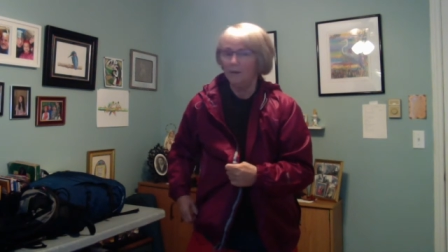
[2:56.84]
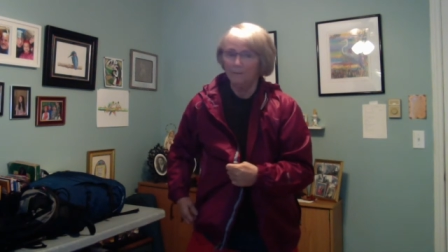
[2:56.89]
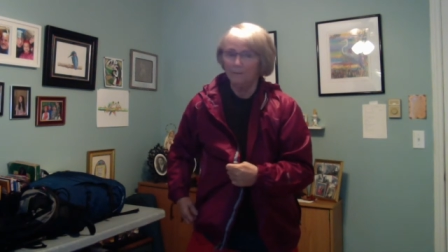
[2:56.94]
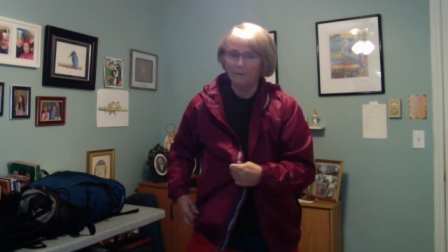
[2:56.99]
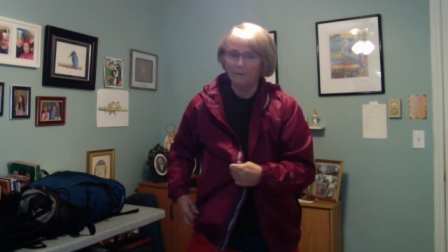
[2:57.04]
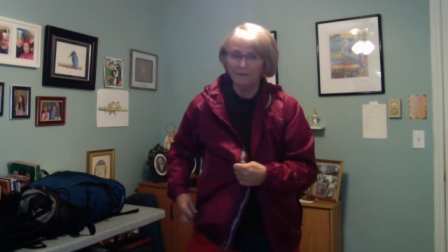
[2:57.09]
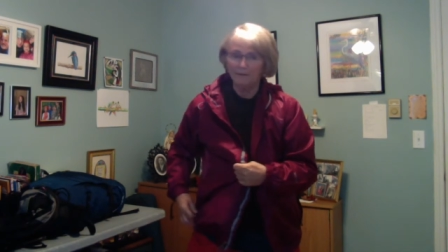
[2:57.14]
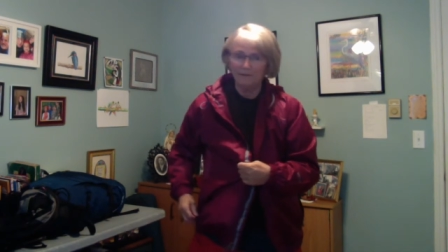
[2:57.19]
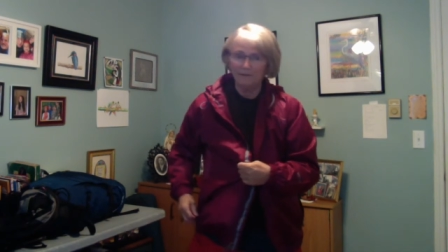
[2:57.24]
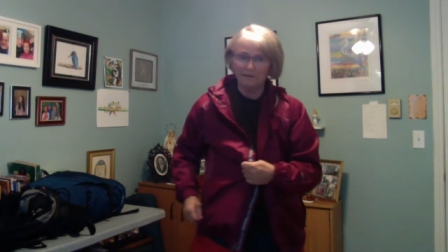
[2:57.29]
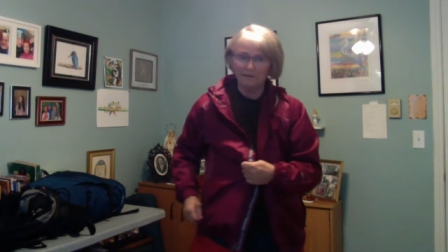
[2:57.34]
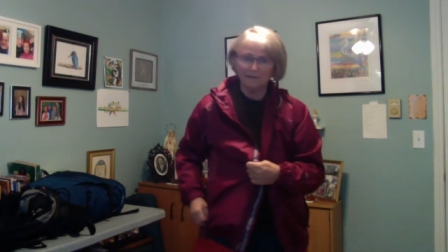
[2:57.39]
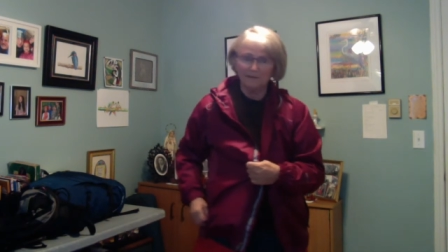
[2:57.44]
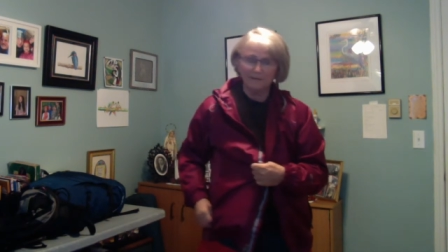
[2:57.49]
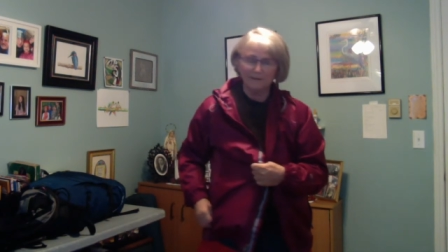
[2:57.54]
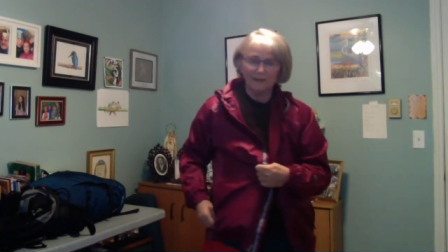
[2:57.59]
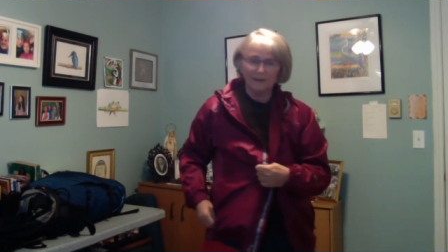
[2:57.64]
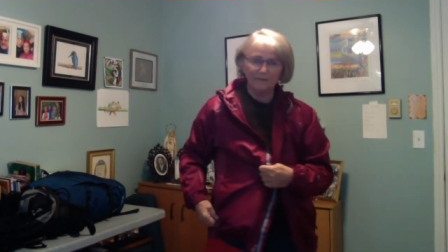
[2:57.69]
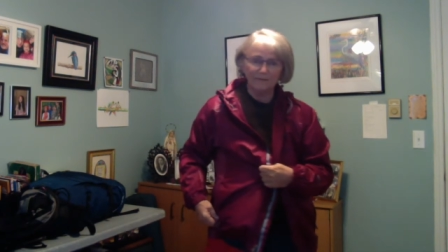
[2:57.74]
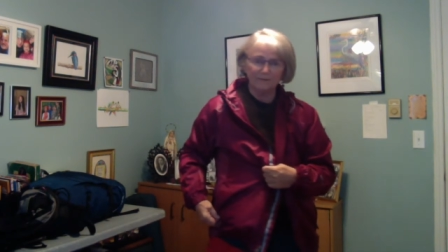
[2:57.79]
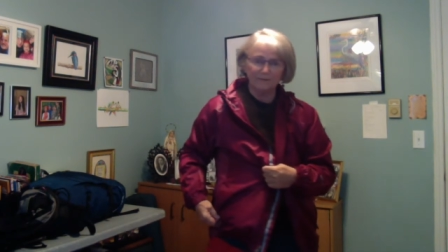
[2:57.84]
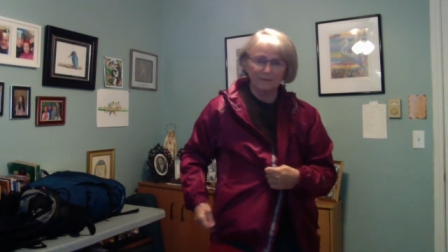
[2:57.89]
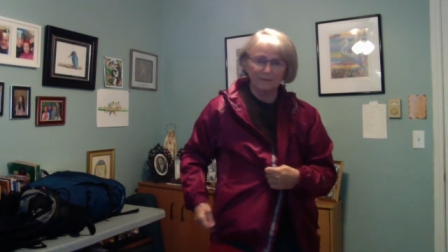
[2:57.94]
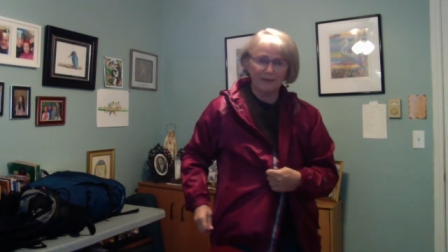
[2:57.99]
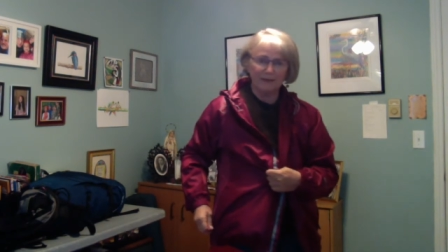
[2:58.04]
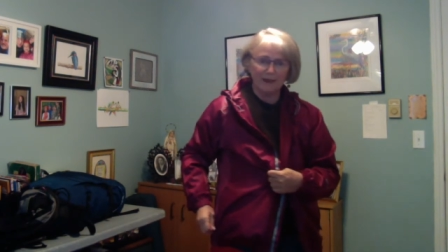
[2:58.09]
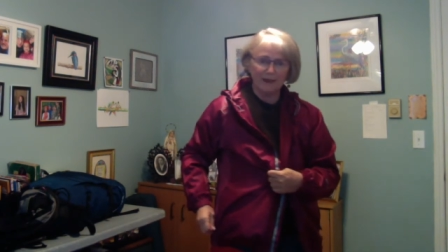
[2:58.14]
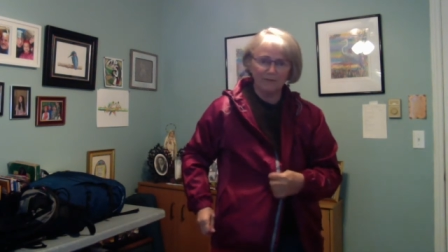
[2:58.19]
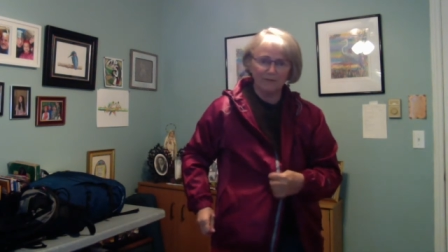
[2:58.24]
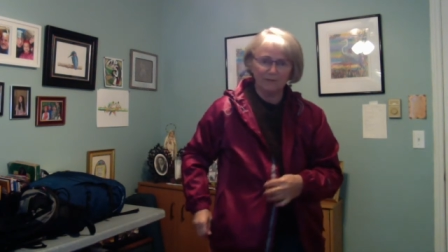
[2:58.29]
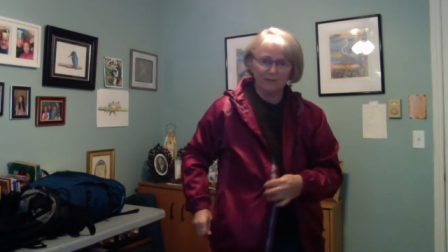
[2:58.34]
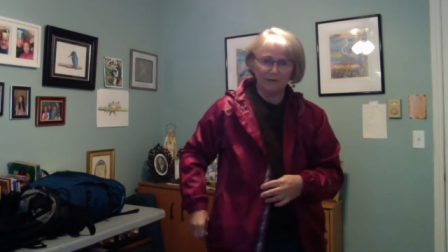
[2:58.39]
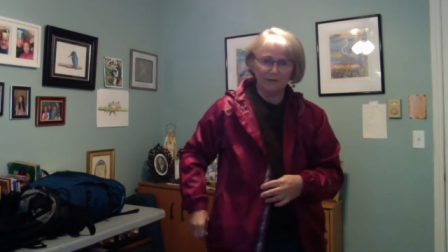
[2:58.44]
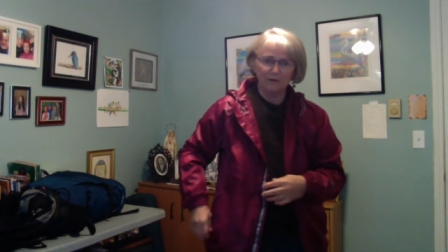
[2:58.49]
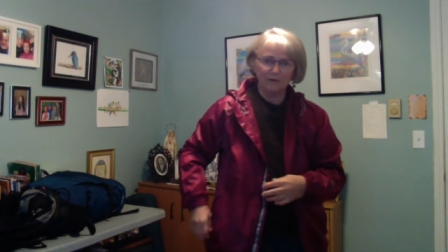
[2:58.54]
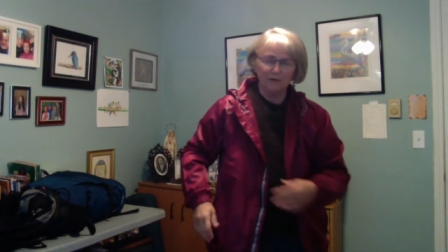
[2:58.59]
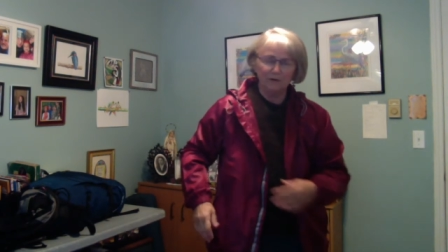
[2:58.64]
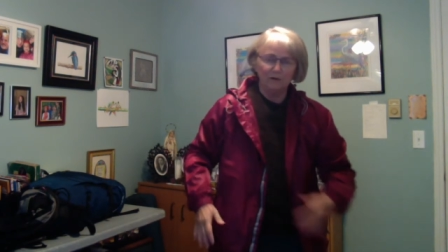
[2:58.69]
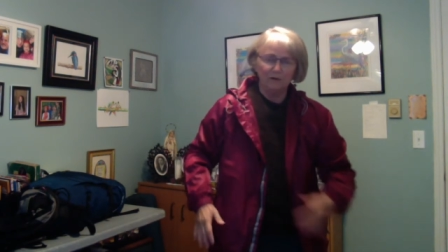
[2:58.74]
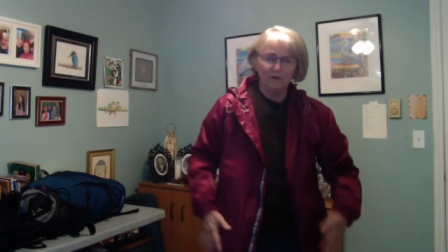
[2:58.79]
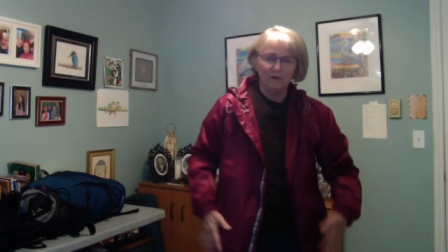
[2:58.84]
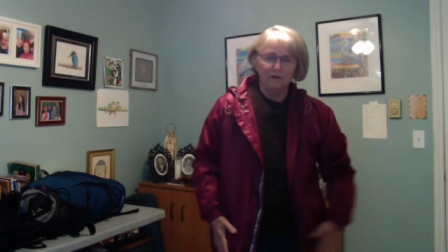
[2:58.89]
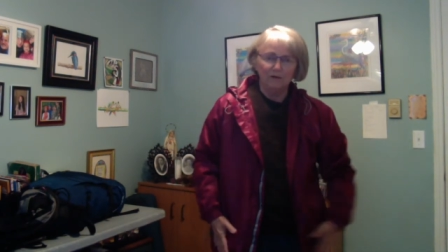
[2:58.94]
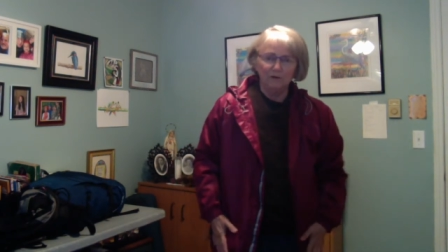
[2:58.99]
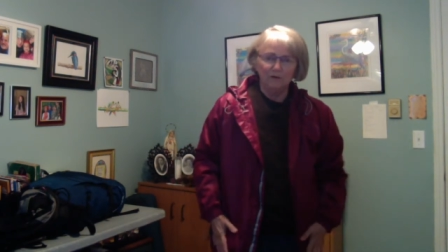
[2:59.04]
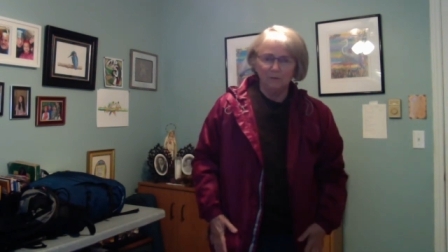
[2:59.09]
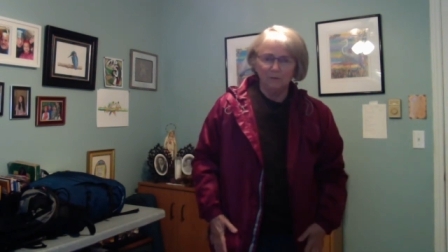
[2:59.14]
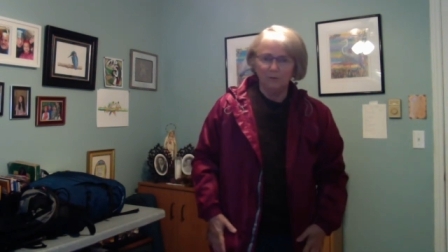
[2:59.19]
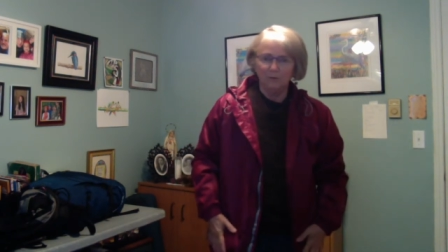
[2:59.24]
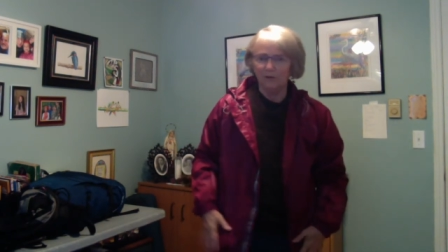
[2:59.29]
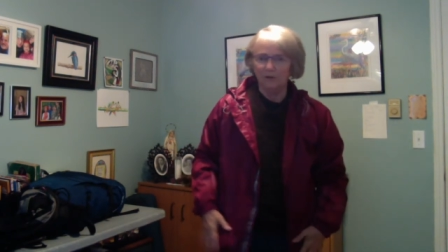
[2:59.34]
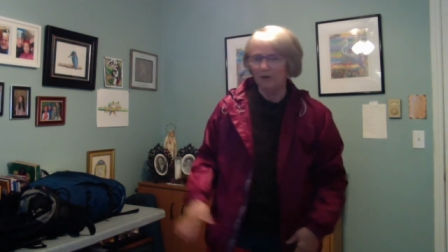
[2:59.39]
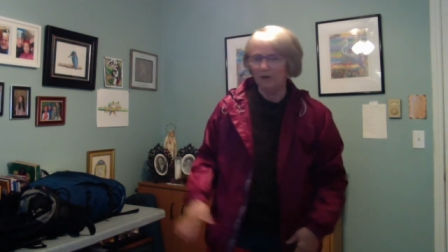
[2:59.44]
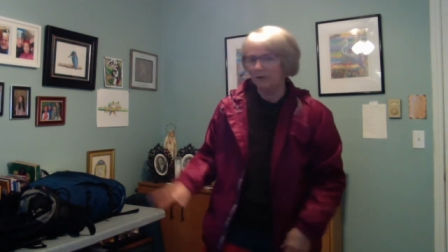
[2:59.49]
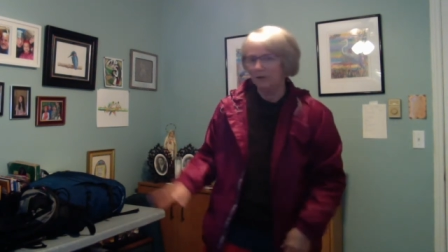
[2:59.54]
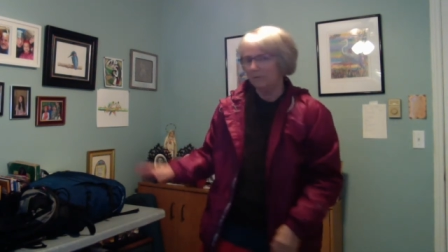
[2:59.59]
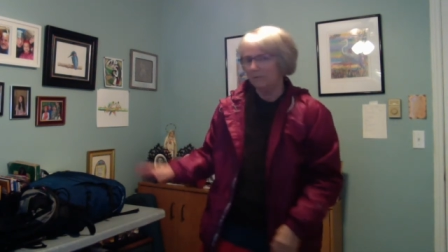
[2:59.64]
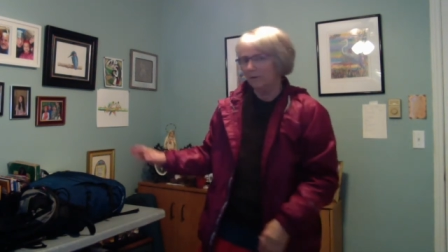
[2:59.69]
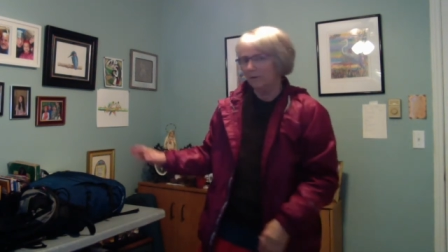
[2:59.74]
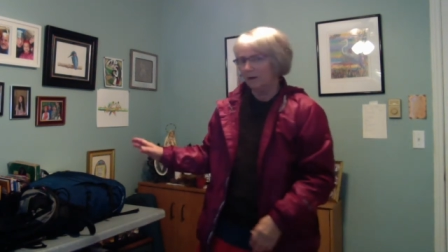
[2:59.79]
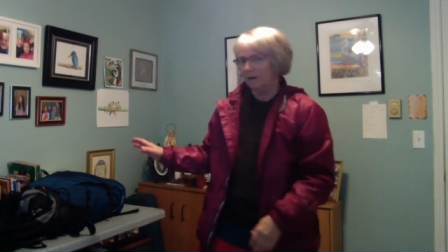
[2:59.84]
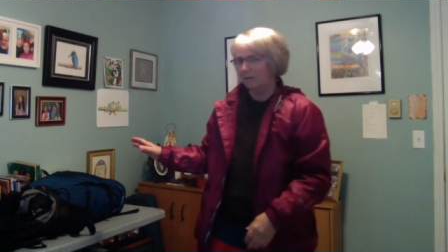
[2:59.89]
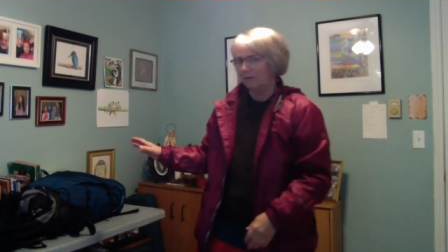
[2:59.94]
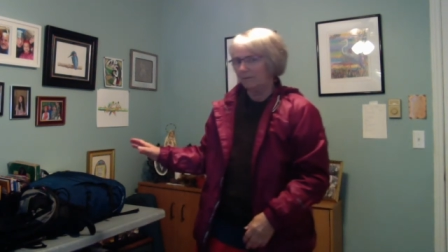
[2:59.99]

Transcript: But this saves me having to put it in my